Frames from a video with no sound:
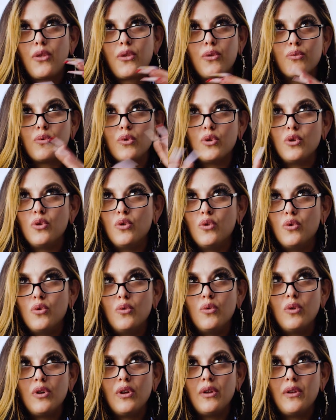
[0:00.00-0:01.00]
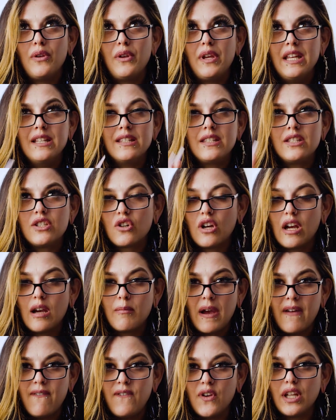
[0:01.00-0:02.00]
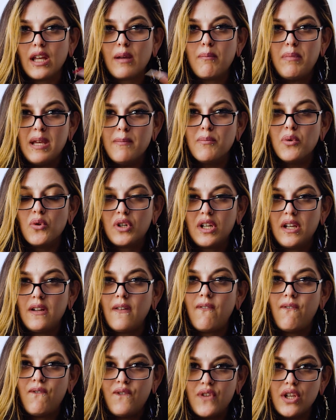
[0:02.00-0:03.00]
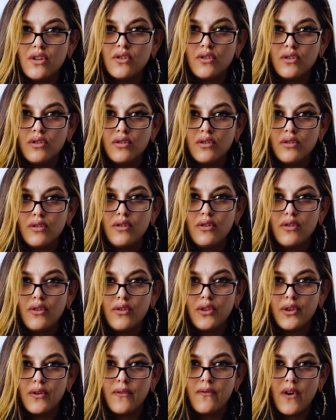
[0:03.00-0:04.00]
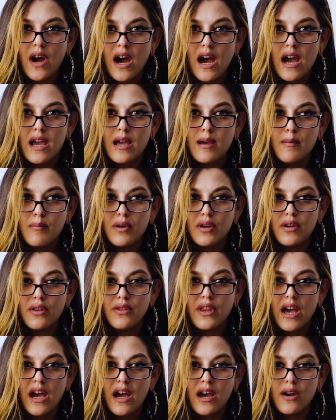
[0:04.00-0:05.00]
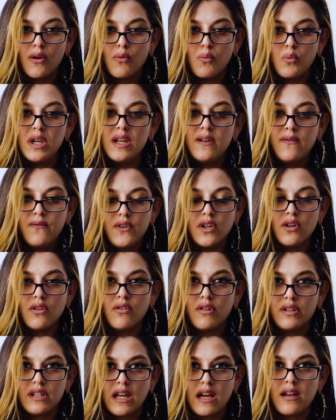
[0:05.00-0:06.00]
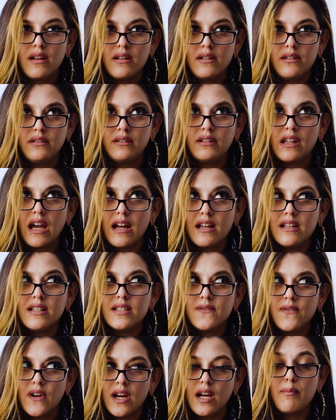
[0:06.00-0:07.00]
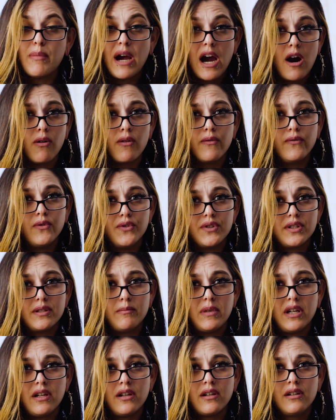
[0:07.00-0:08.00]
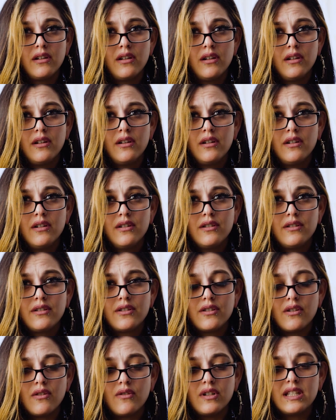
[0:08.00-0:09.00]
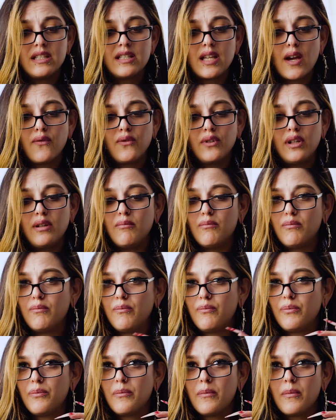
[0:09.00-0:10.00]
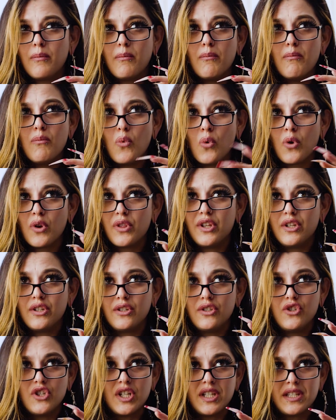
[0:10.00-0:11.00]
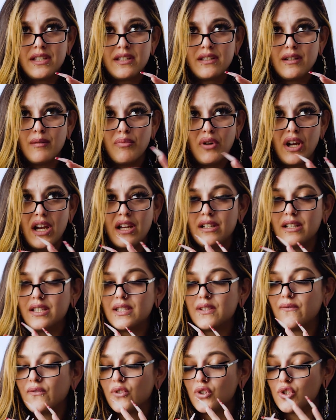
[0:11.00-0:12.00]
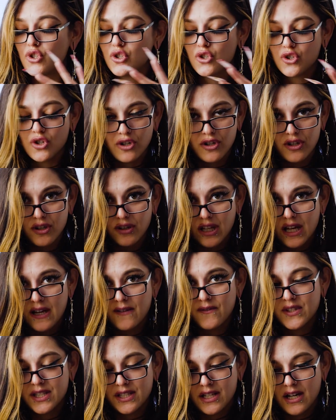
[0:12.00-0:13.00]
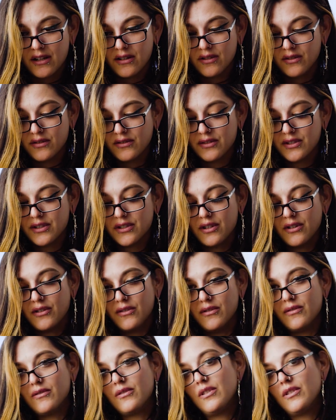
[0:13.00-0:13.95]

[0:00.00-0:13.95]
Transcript: through Instagram. I feel like people can feel the vibe that we feel, and that is very powerful to me. So it's definitely more than just a brand, it's for sure a lifestyle. So